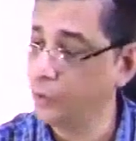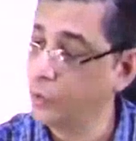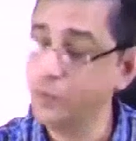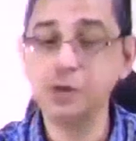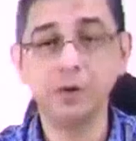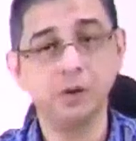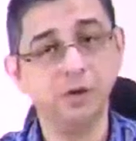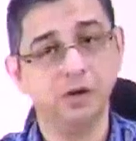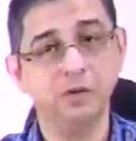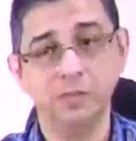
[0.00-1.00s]
comb is becoming
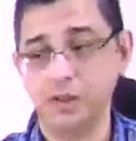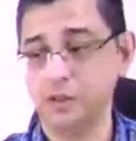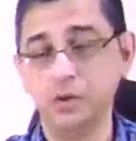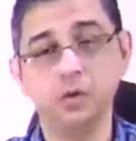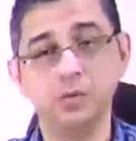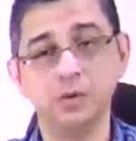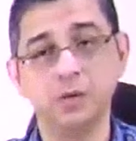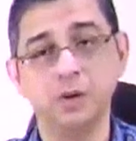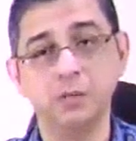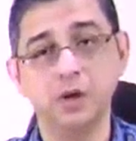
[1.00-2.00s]
heavy, plastic comb is
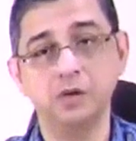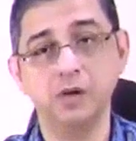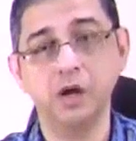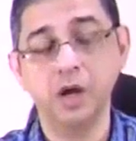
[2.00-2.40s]
becoming heavy."